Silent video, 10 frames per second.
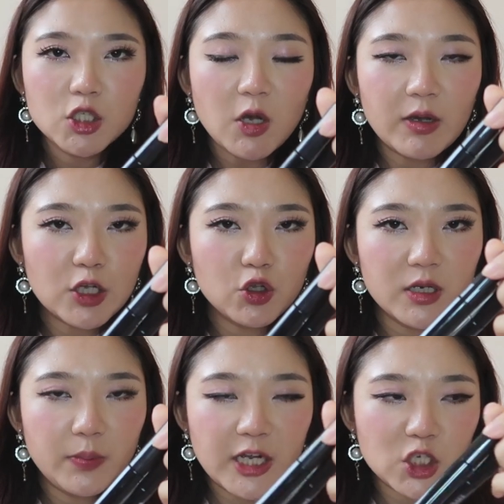So I'll include
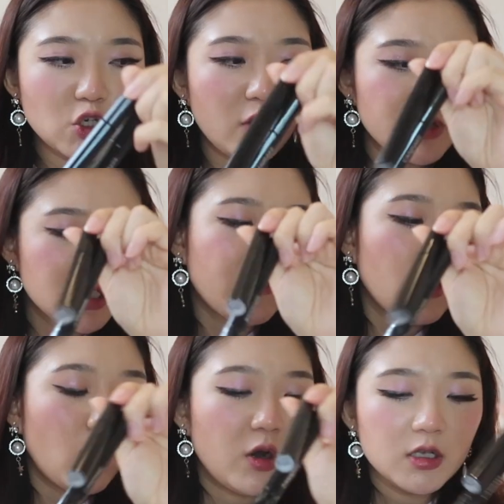a picture of the
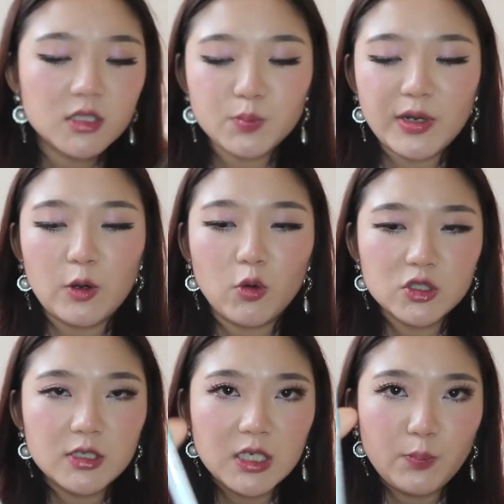different ones. But I
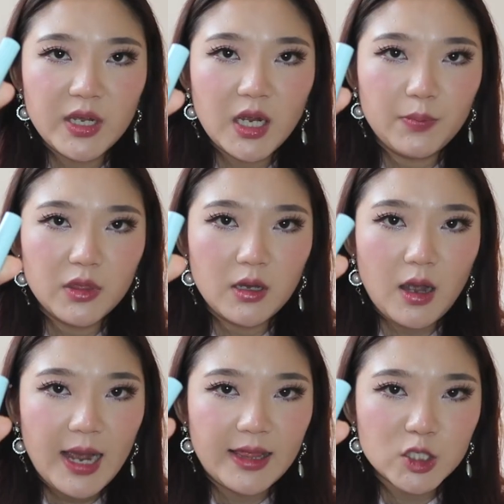also did pick up
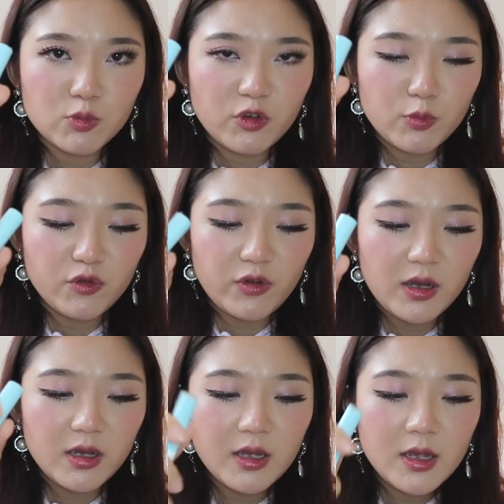the eyelash
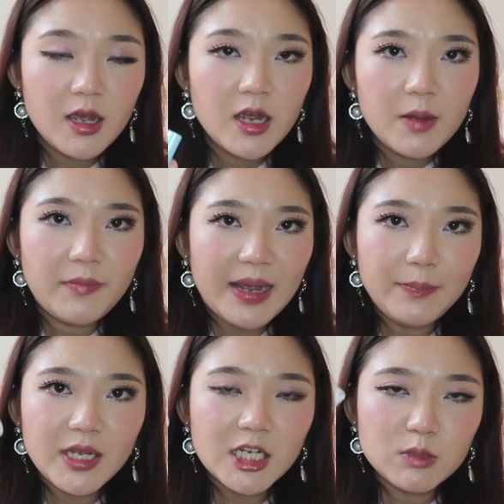remover. My
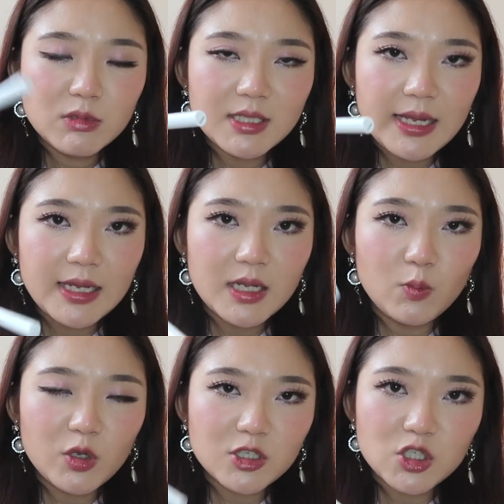biggest mistake
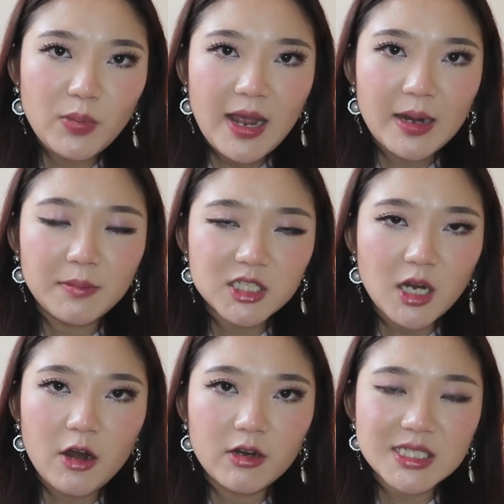with Japan
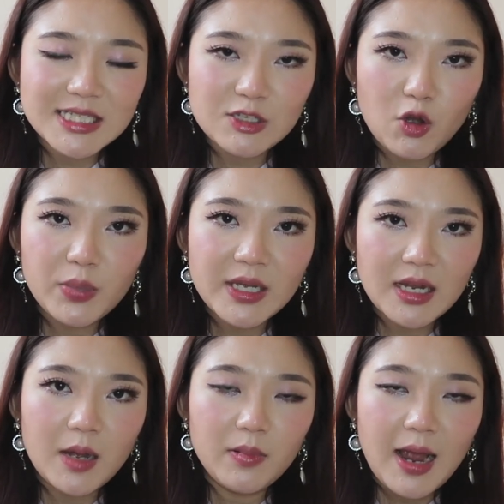mascaras is not
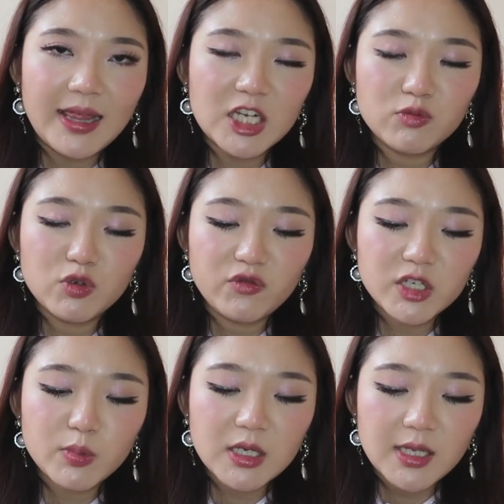picking up eyelash
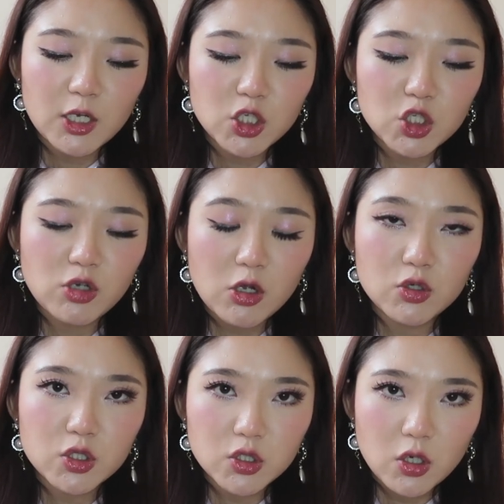removers because I used to
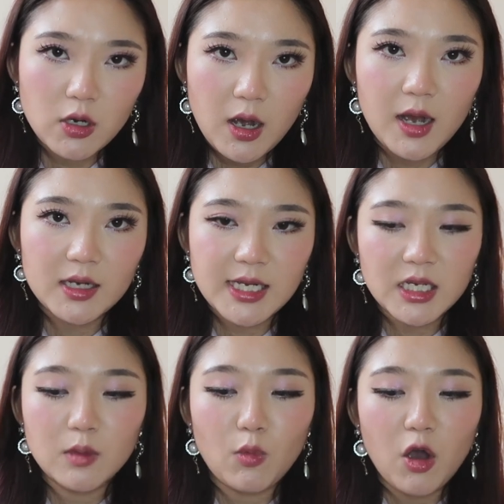struggle so hard
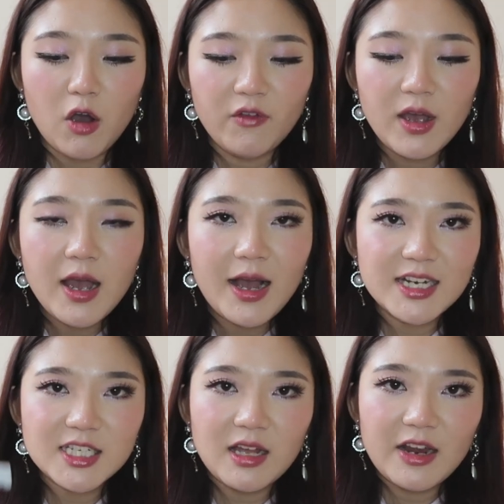taking them off
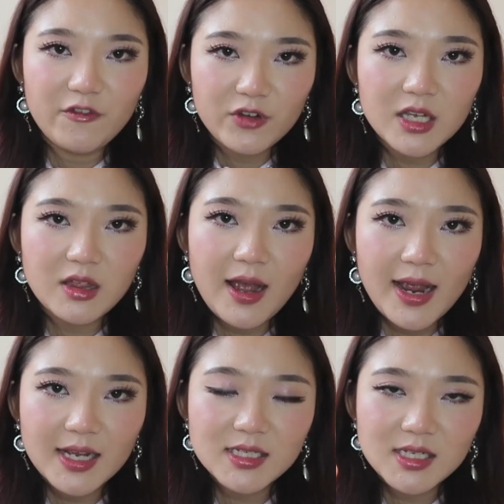until I
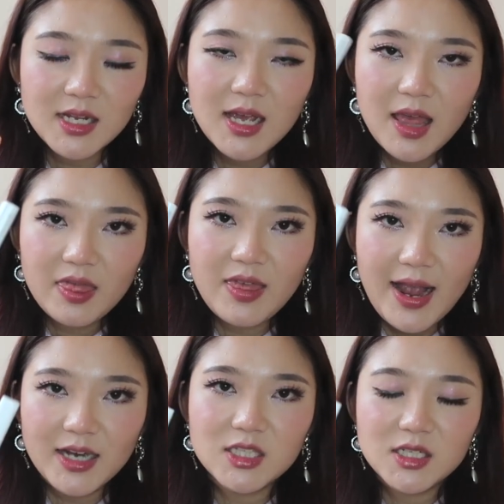realized
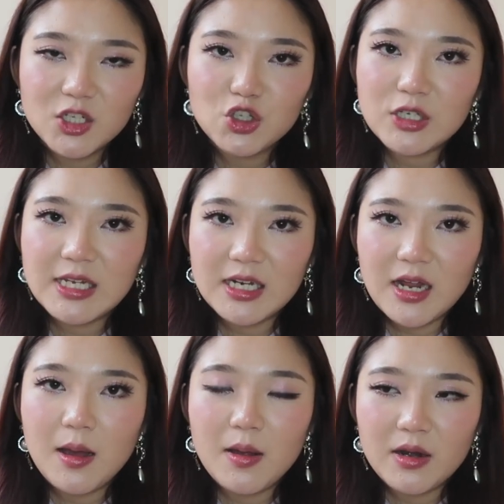that you need
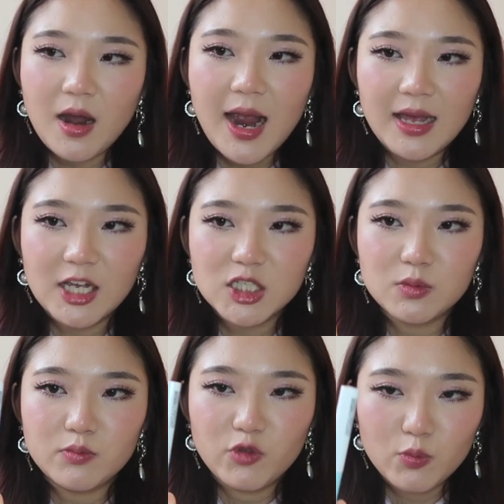an eyelash
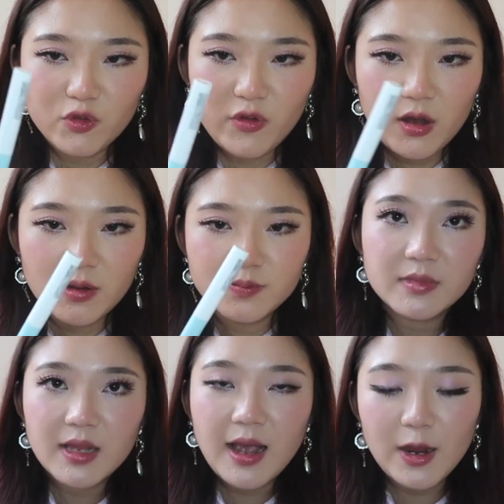remover.
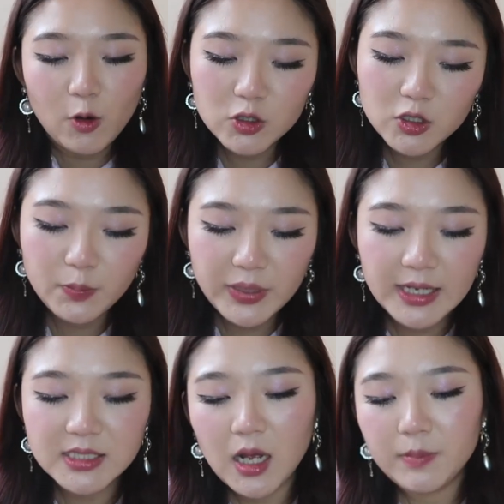I also
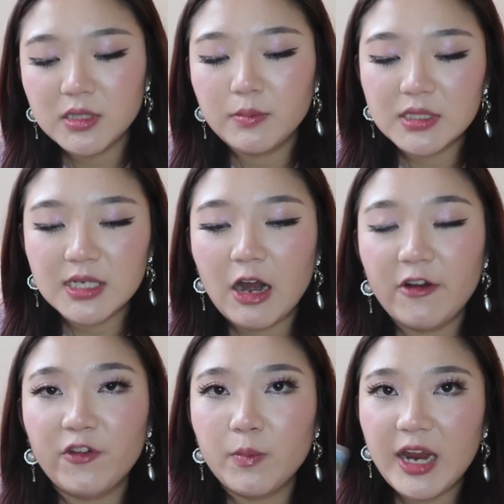picked up some
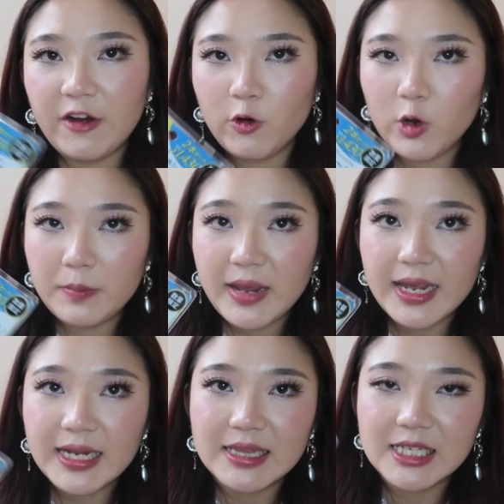mascara from Hero and
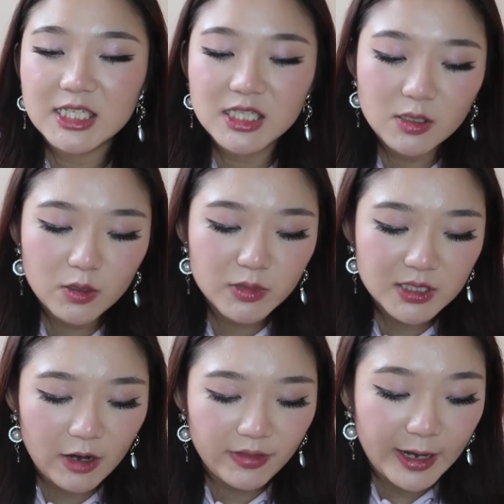Make, and this is the
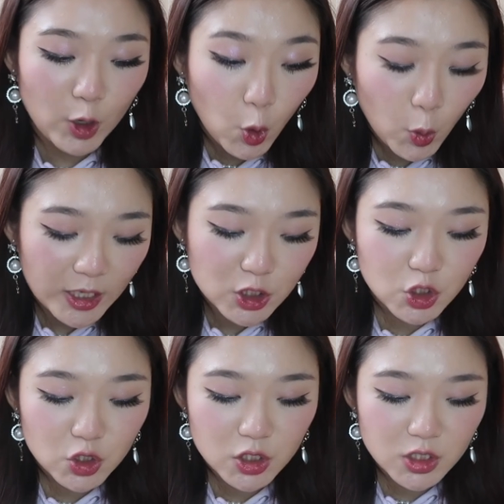mascara that I always
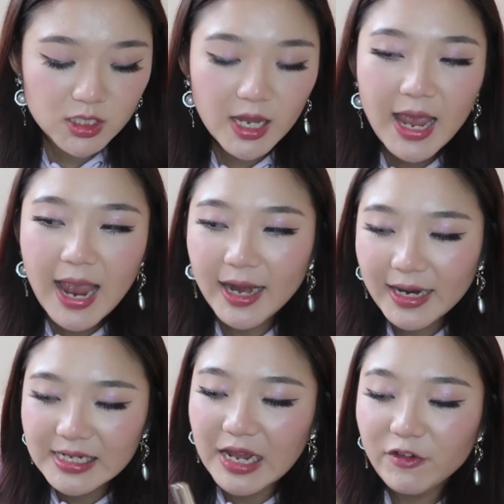use, and
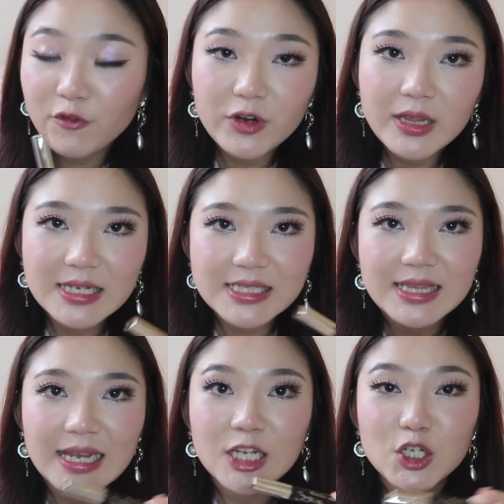I never realized that
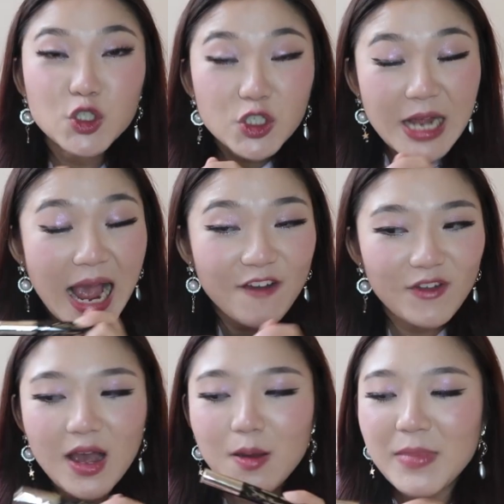they have
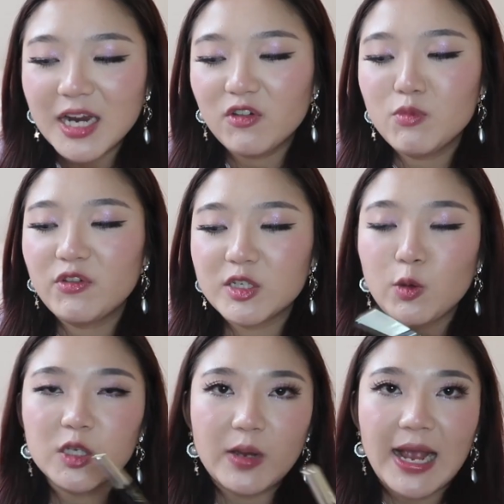a makeup remover as
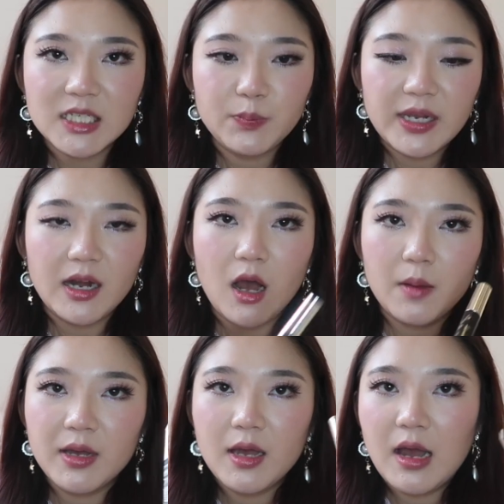well, so I had to pick it
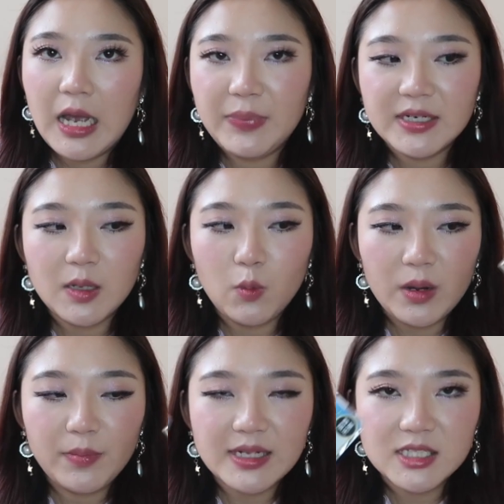up. I picked up
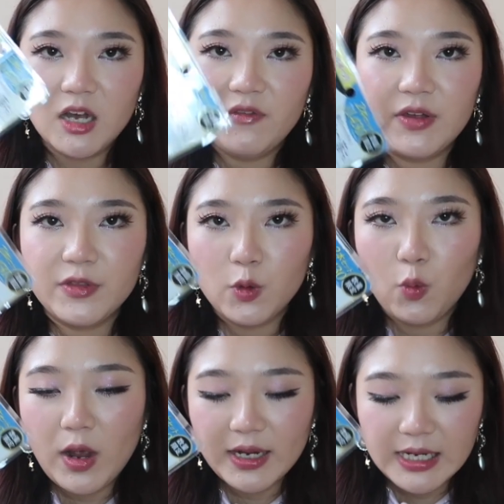one by itself and then
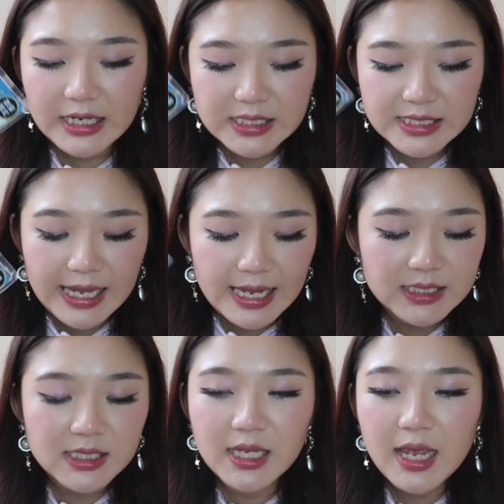one in a
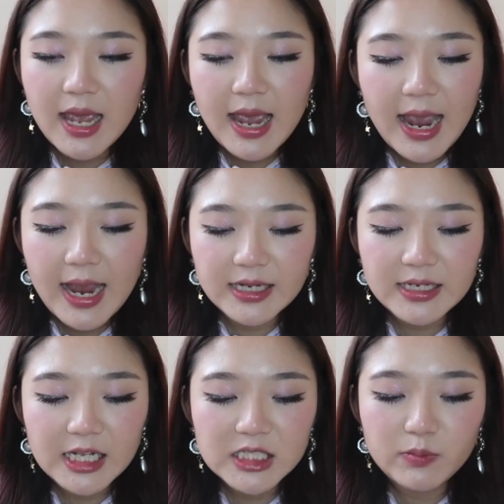set, and
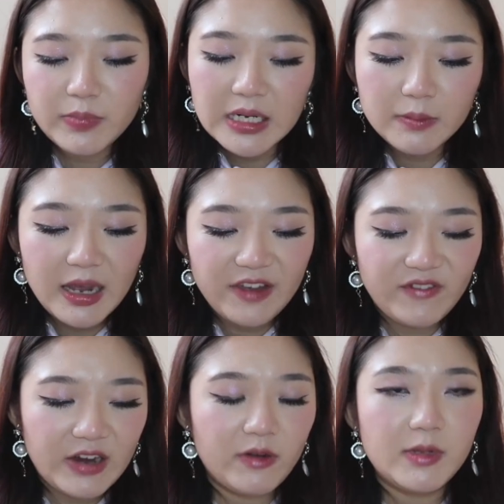it's been my
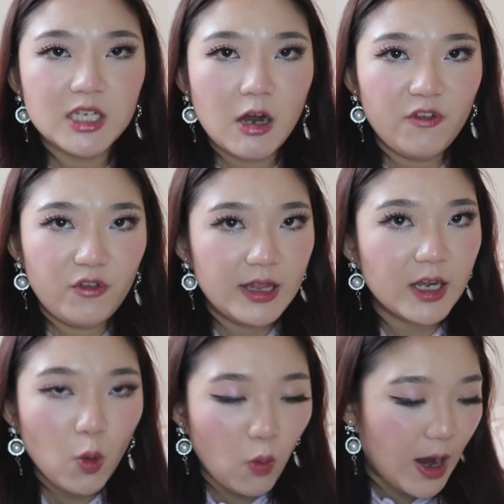favorite mascara for like
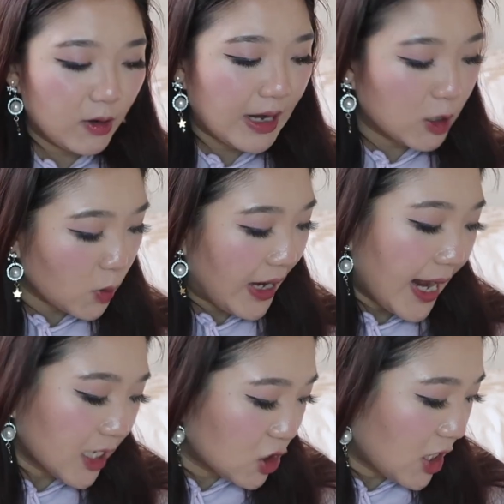a while now, so I
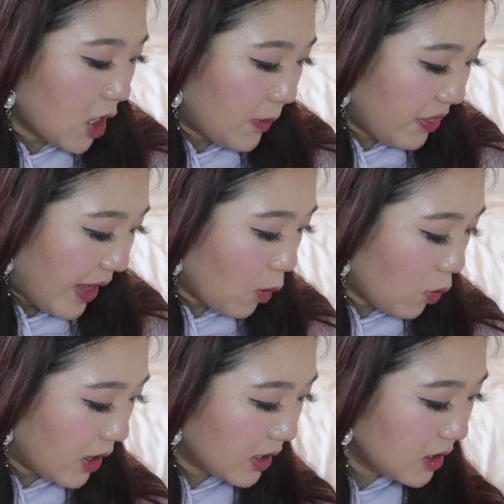had to stock up on that
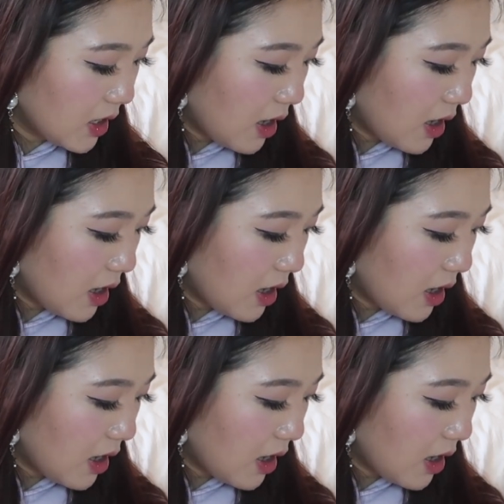one.